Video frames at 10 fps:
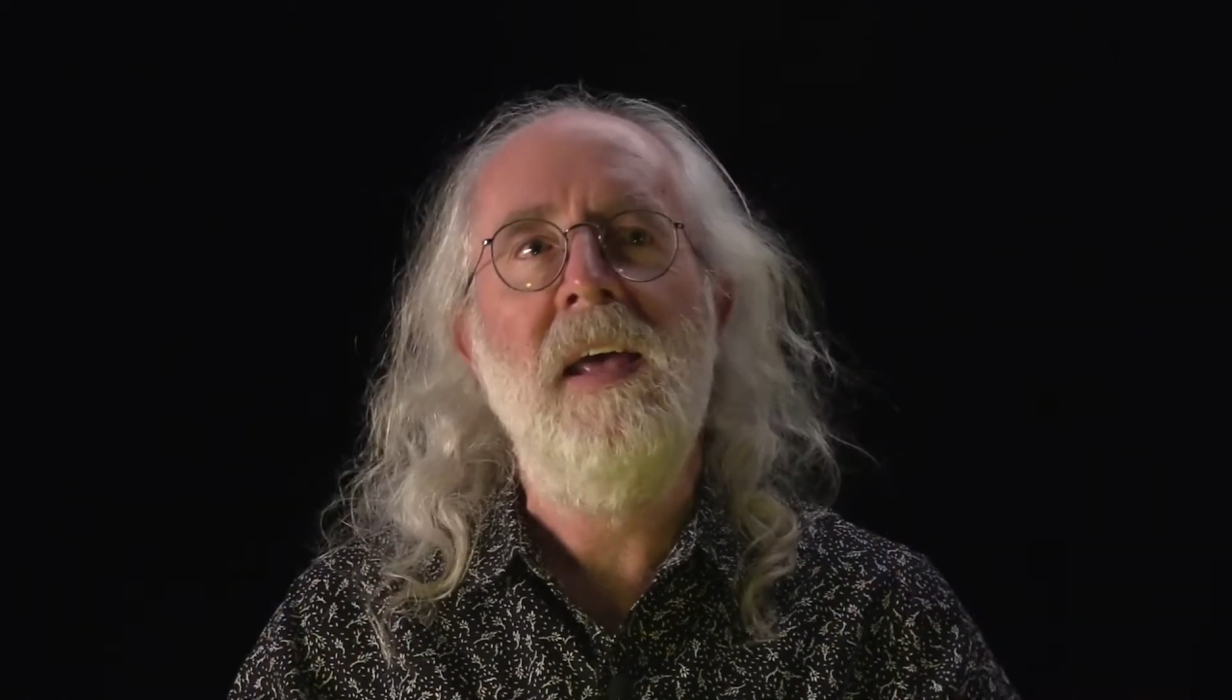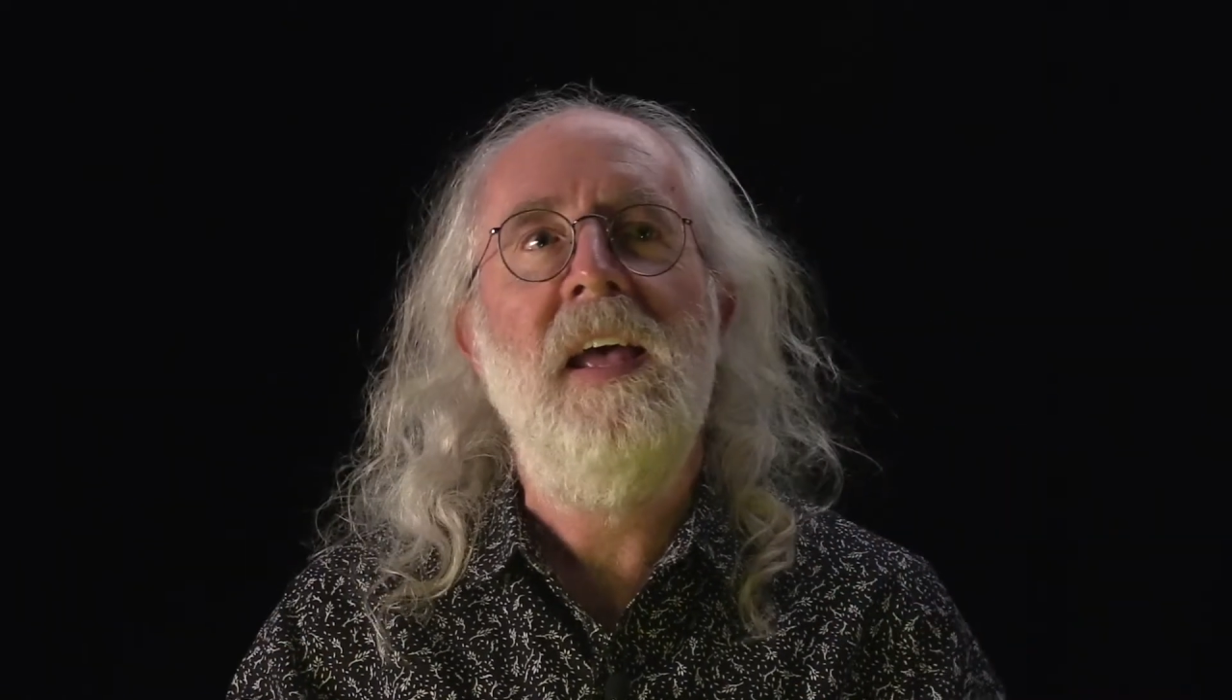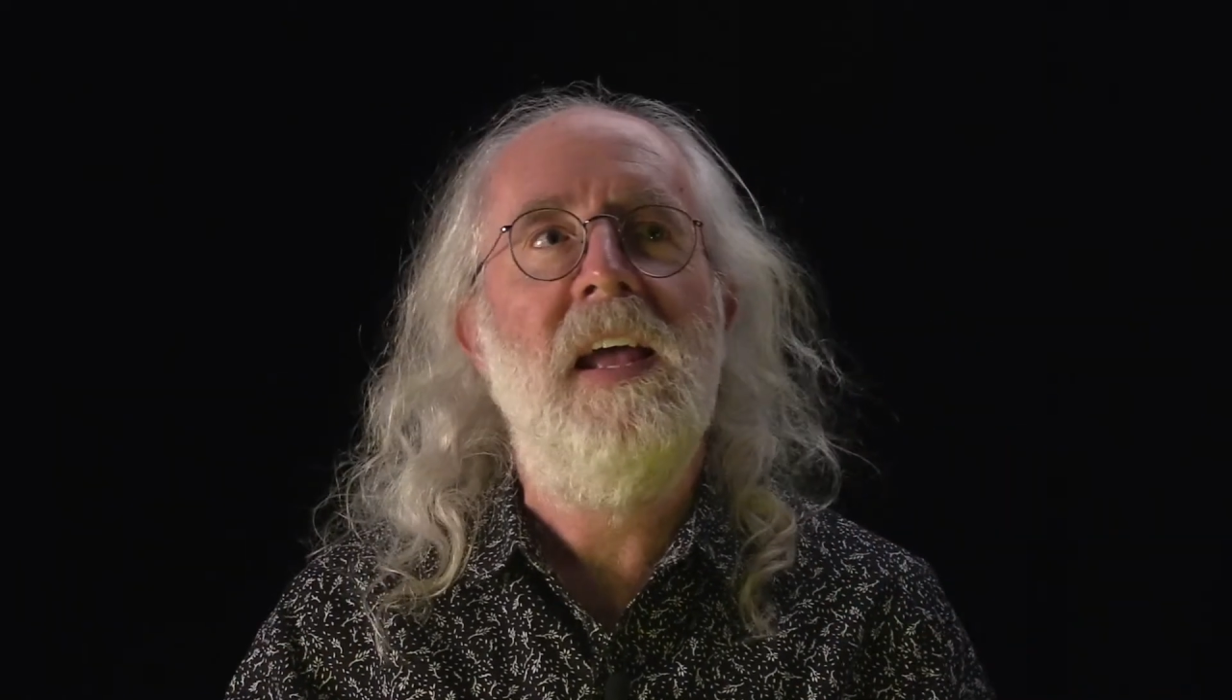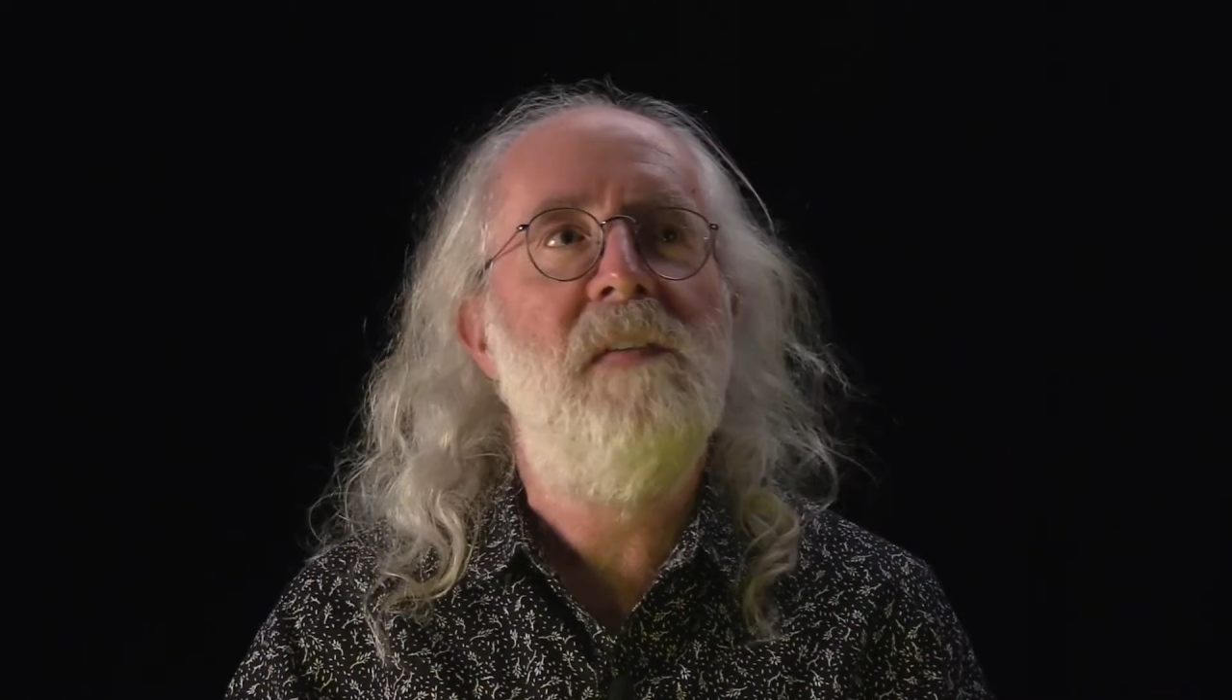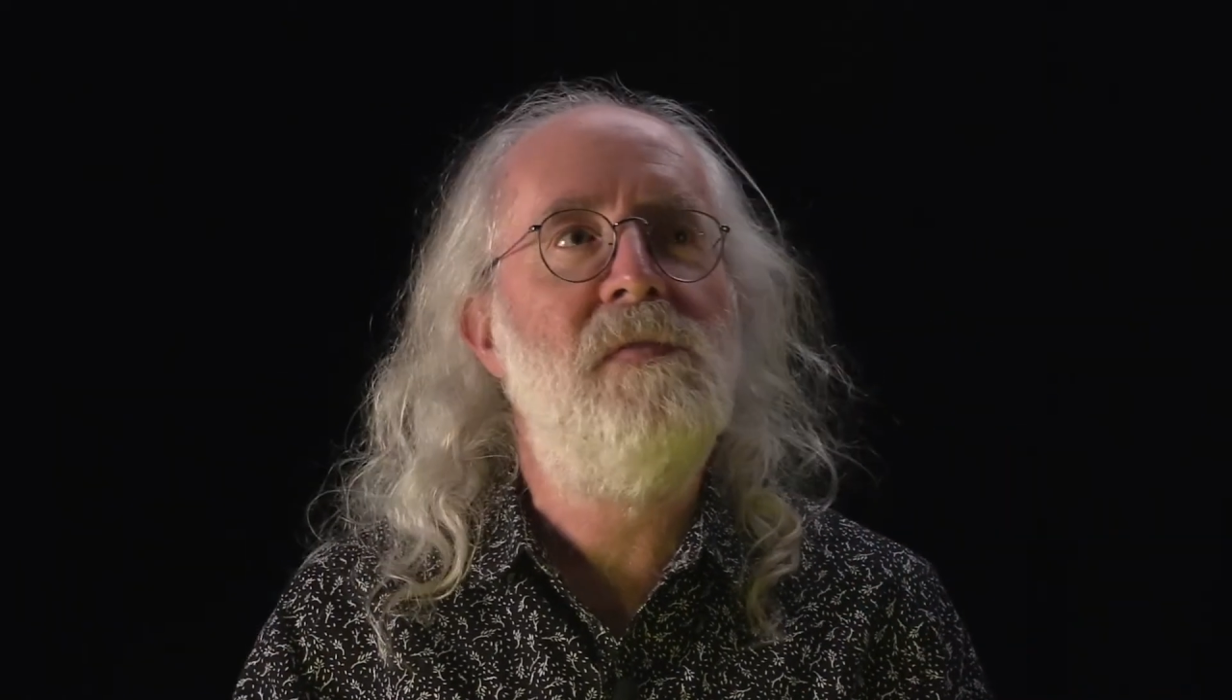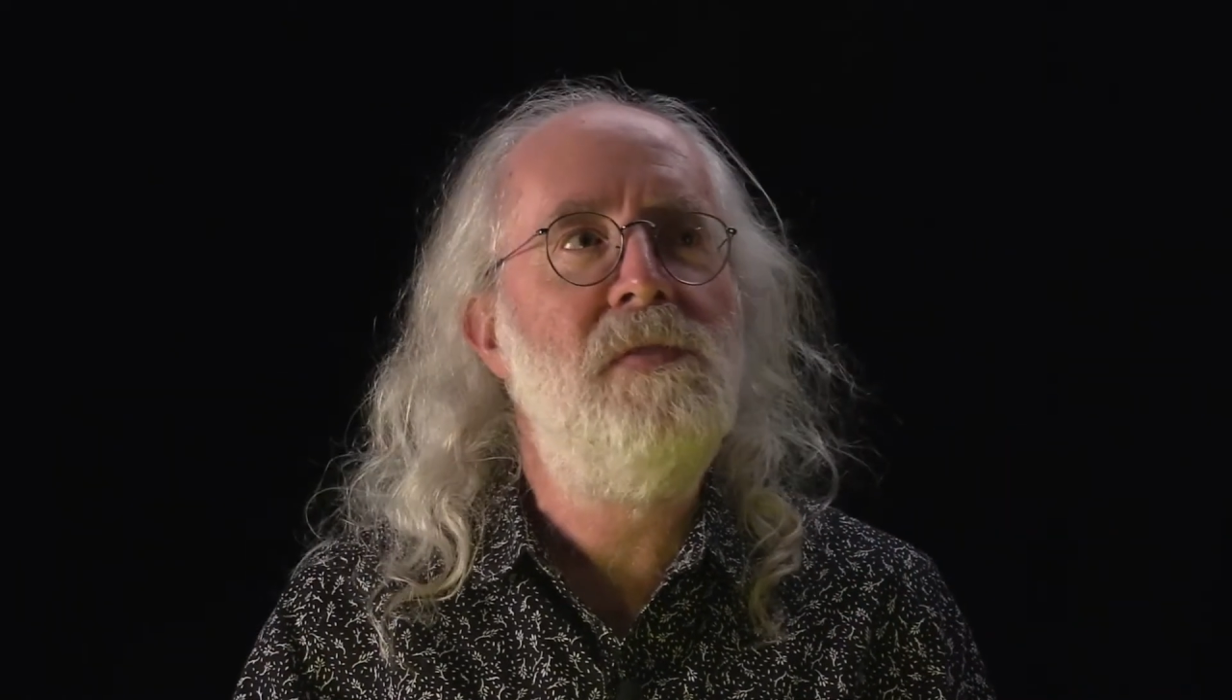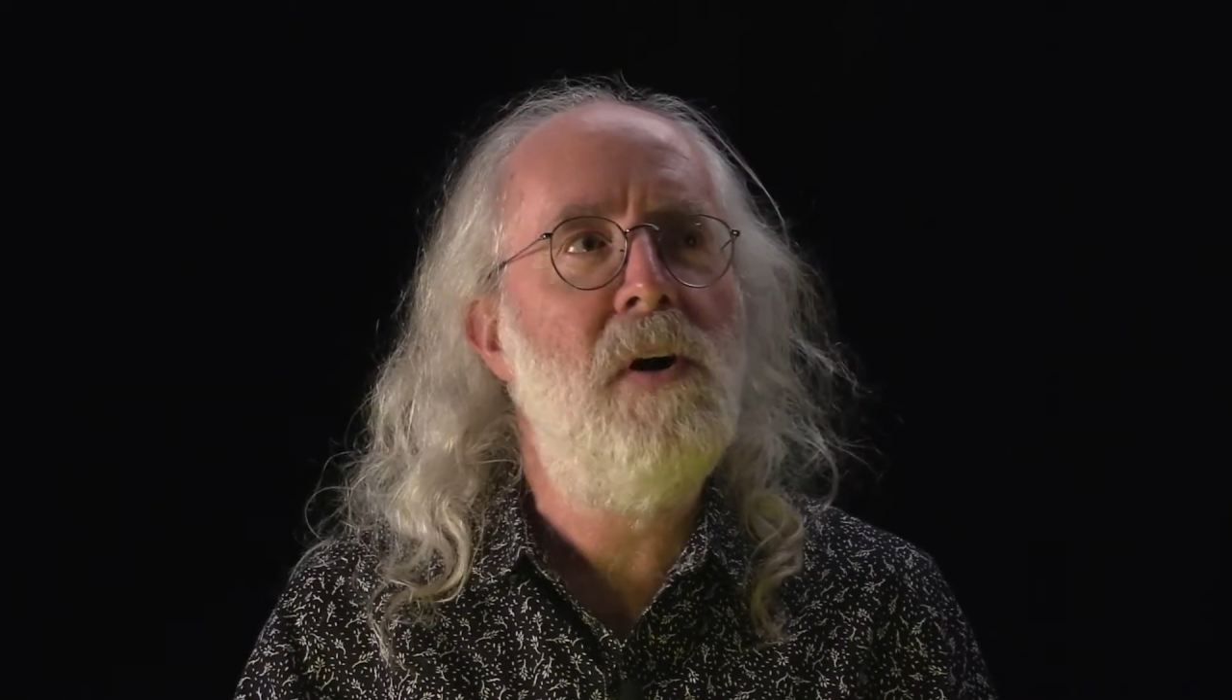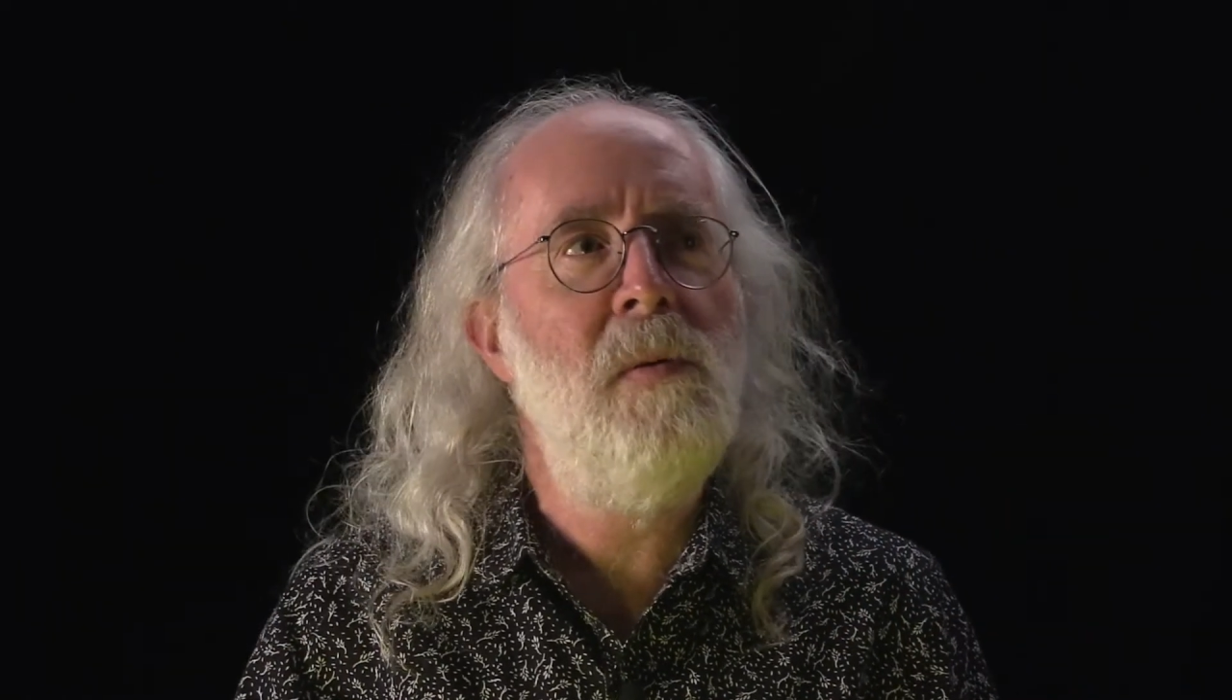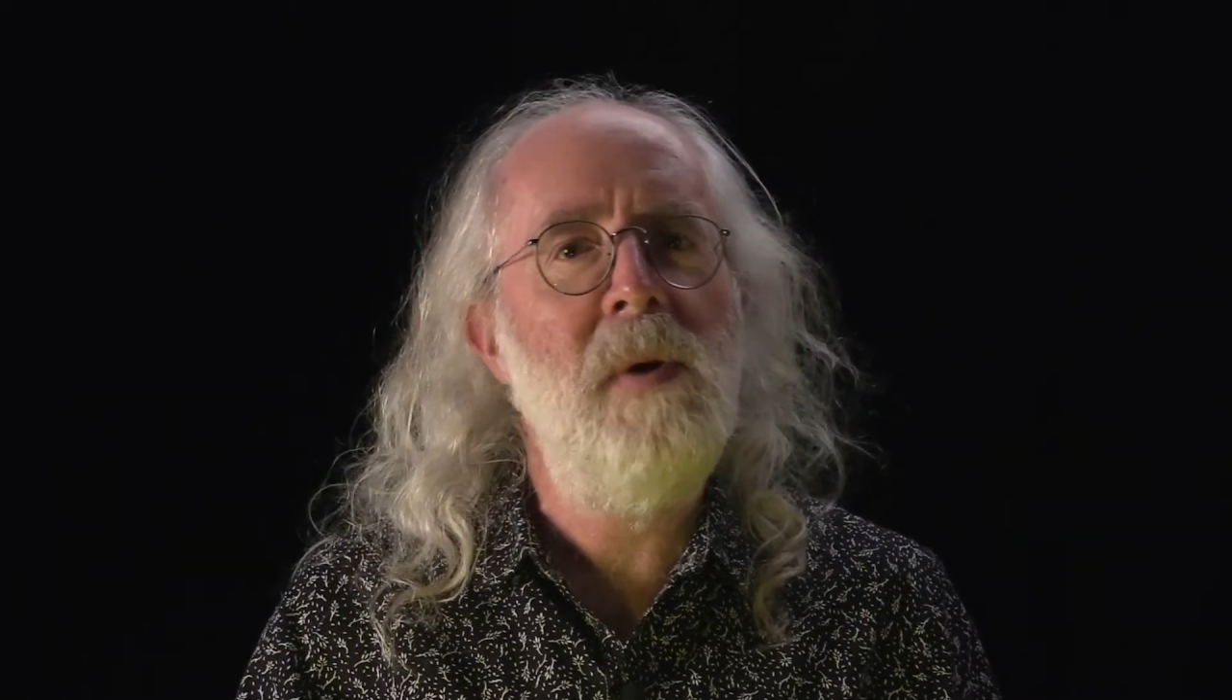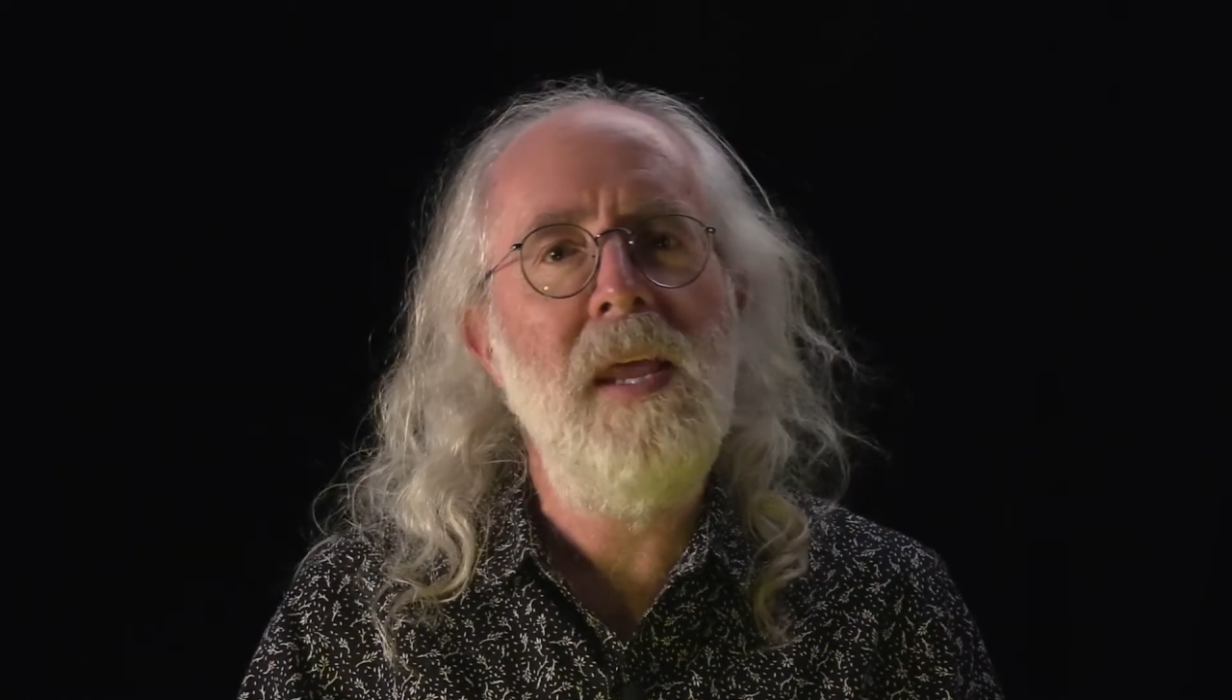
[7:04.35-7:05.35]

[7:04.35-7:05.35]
if nobody